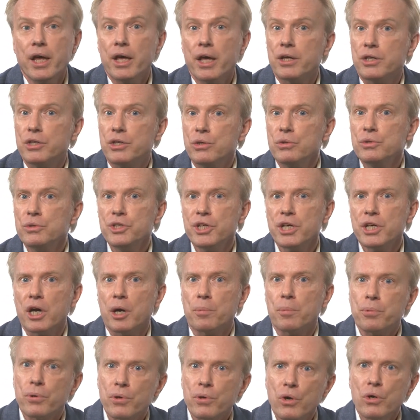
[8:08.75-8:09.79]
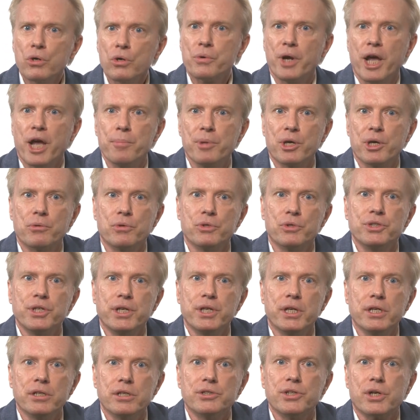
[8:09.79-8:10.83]
using a programming
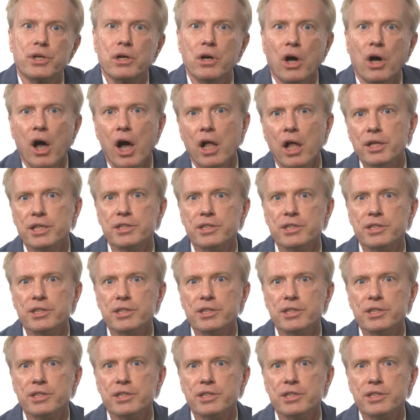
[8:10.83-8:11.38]
routine to call